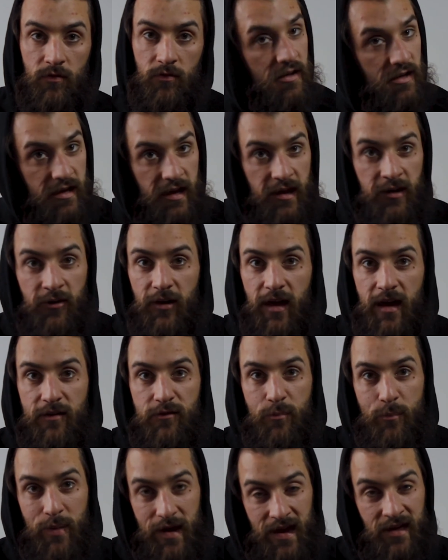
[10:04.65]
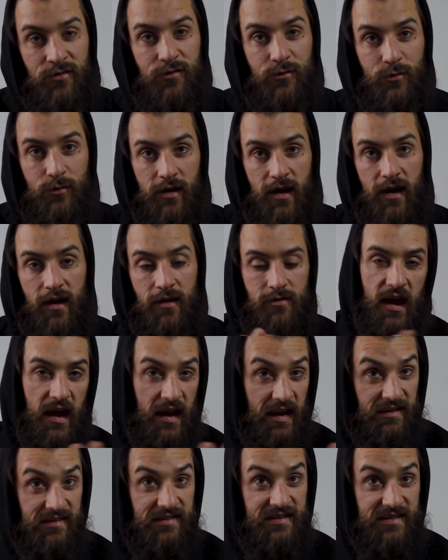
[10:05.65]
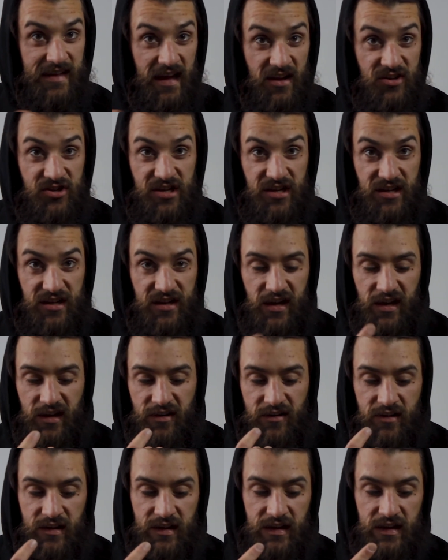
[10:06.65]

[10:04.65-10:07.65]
cannot have a pencil case and a sketching kit